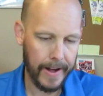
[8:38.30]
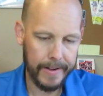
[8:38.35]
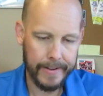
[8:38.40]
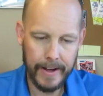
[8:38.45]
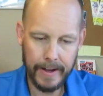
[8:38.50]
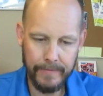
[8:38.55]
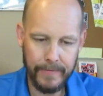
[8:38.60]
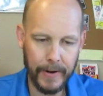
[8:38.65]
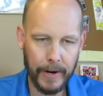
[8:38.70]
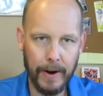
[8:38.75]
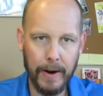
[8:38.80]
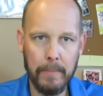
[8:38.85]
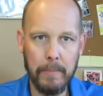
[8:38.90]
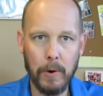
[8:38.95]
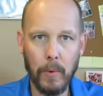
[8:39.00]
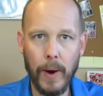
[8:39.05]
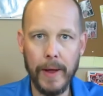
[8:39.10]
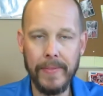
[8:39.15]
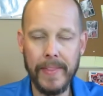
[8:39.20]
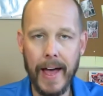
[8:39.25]
I figure I'm
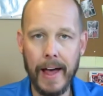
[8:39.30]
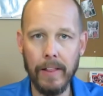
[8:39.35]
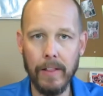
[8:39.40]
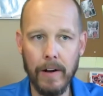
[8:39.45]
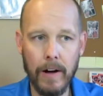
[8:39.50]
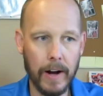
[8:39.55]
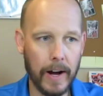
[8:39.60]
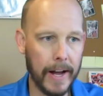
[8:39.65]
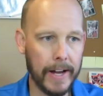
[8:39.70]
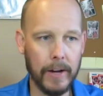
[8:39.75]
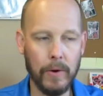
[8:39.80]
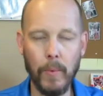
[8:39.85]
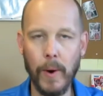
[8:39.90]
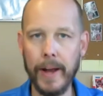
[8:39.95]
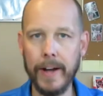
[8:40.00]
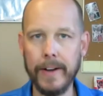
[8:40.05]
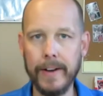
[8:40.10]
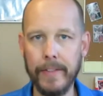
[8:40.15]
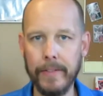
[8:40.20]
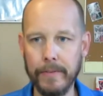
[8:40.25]
going to wait that long. I can
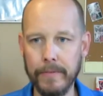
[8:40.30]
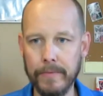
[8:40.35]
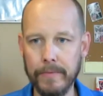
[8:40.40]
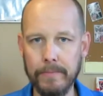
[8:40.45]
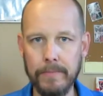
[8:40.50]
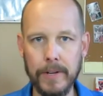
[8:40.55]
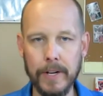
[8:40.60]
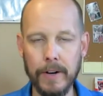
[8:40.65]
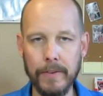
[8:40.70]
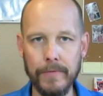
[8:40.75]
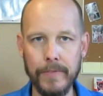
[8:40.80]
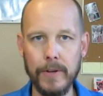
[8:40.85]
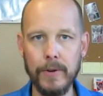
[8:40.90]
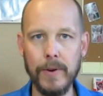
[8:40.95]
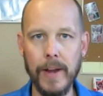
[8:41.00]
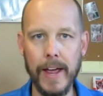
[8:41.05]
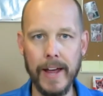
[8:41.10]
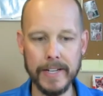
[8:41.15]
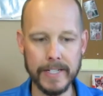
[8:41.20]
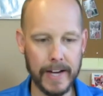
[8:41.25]
wait another
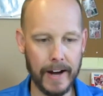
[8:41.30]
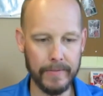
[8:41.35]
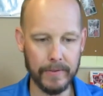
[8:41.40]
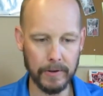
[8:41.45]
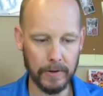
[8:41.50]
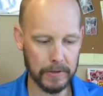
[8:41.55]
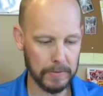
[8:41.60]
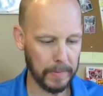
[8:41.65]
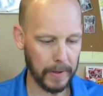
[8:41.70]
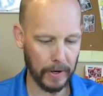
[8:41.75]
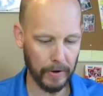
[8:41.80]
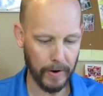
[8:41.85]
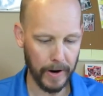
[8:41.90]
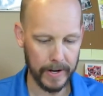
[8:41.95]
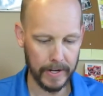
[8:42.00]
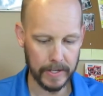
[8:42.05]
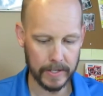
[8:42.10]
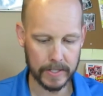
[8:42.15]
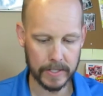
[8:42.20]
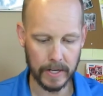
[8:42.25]
few days after it's been
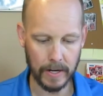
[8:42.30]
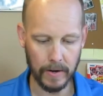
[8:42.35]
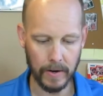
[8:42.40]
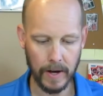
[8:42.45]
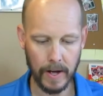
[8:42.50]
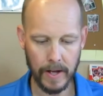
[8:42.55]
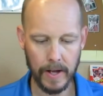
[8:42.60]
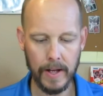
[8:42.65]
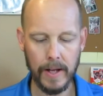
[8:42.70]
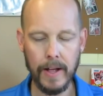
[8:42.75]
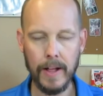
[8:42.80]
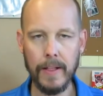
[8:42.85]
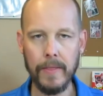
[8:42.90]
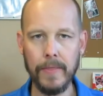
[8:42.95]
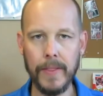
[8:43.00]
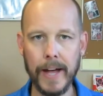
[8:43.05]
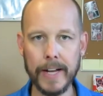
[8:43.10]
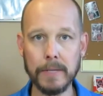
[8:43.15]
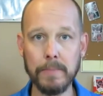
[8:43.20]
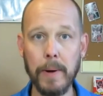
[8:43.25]
graded. So
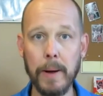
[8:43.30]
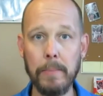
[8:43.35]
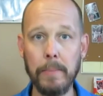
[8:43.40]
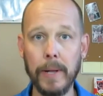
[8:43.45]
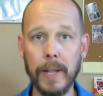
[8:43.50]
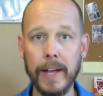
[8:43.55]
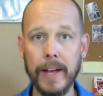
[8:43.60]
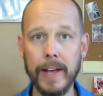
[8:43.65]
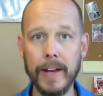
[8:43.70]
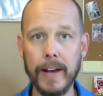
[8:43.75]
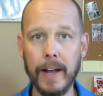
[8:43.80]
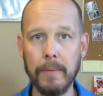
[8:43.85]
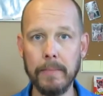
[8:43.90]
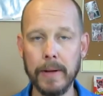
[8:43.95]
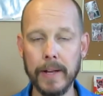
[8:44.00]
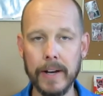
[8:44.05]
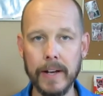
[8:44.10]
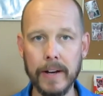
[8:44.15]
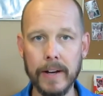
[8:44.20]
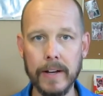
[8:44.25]
that's my plan. I'm
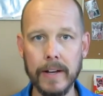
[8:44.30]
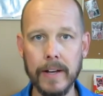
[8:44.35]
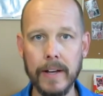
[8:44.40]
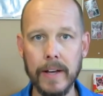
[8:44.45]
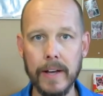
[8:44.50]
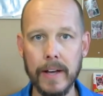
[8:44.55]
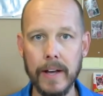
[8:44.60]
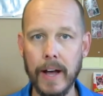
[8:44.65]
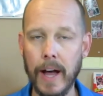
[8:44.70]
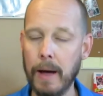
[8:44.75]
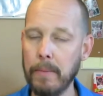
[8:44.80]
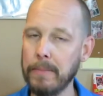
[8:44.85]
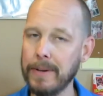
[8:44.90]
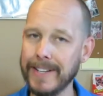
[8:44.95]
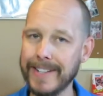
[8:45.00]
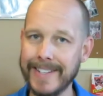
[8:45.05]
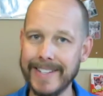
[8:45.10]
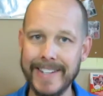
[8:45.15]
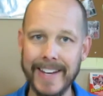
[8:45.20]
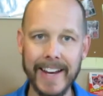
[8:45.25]

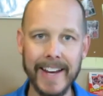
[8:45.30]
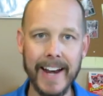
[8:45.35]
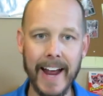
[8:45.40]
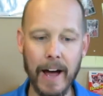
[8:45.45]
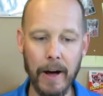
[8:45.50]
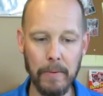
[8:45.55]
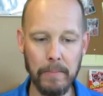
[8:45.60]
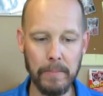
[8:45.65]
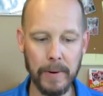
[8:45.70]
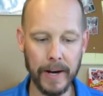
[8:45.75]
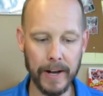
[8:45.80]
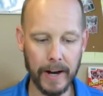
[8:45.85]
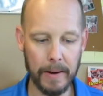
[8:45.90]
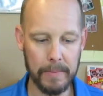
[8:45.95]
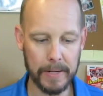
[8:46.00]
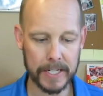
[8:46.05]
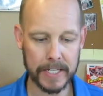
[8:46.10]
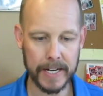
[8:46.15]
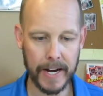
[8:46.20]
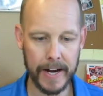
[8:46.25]
gonna stick it out, but
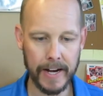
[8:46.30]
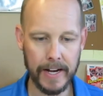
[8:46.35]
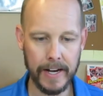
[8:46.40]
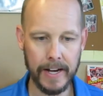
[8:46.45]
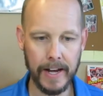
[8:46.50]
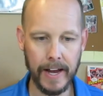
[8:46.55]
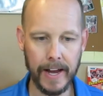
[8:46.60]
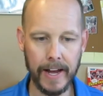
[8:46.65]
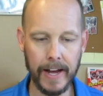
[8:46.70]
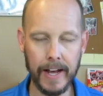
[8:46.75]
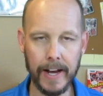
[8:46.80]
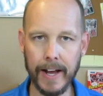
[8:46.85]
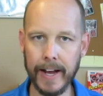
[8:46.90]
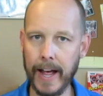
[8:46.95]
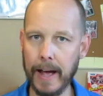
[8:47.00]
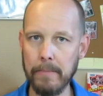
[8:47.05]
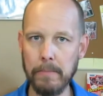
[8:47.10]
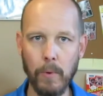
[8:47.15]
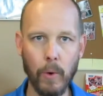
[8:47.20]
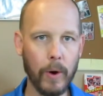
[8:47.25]
I'm excited, and I
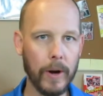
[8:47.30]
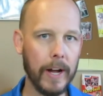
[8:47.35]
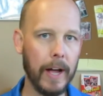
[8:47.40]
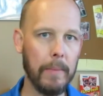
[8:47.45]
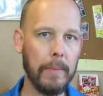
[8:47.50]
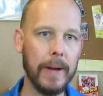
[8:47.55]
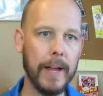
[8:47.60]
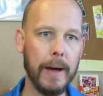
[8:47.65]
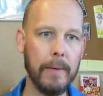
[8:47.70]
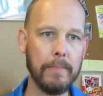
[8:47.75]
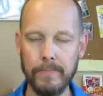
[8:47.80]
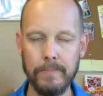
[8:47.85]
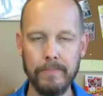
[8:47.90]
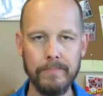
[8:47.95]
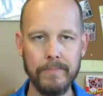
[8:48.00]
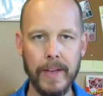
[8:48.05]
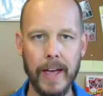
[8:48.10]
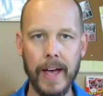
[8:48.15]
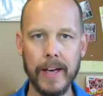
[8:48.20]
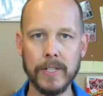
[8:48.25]
got more coming up.
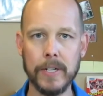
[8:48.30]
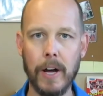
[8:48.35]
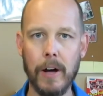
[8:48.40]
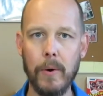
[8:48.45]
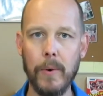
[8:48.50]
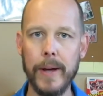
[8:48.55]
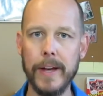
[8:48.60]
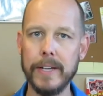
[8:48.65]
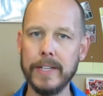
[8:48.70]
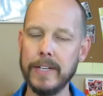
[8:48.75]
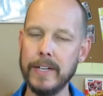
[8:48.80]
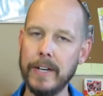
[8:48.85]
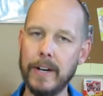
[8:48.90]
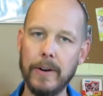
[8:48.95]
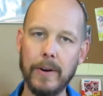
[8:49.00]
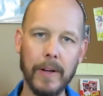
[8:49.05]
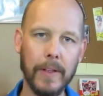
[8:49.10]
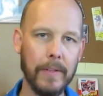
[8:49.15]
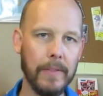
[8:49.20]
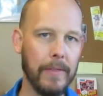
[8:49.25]
As always,
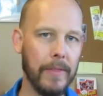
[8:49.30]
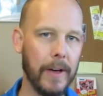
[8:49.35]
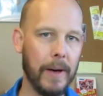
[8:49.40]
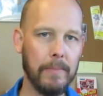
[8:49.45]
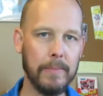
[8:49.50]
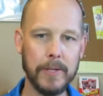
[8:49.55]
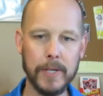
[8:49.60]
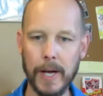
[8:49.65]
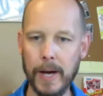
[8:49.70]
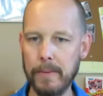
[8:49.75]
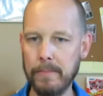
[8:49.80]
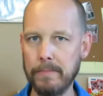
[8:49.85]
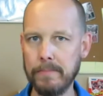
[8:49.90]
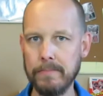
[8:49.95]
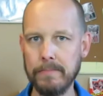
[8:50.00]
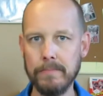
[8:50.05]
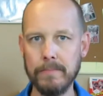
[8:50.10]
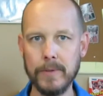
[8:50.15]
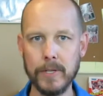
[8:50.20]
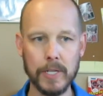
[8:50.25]
a thumbs up,
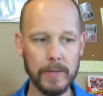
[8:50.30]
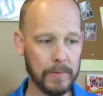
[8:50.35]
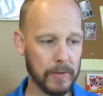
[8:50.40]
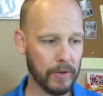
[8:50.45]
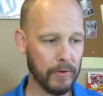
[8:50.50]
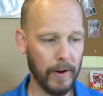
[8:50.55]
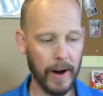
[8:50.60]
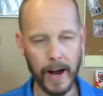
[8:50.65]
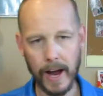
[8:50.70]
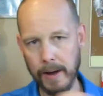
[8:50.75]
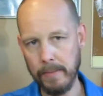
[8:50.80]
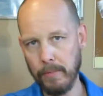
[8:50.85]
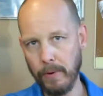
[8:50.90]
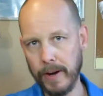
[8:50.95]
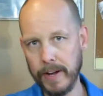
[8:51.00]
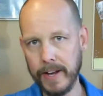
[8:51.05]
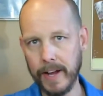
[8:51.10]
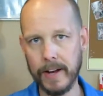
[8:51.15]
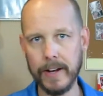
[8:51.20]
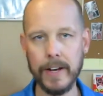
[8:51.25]
subscribe
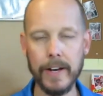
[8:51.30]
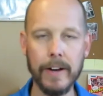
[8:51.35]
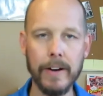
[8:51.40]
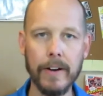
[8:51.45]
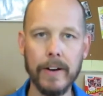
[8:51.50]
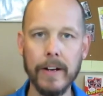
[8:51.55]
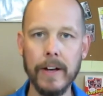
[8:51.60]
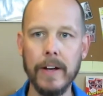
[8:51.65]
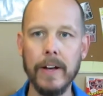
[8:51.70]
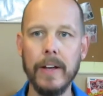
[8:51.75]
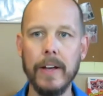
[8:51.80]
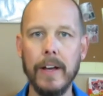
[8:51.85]
right down here.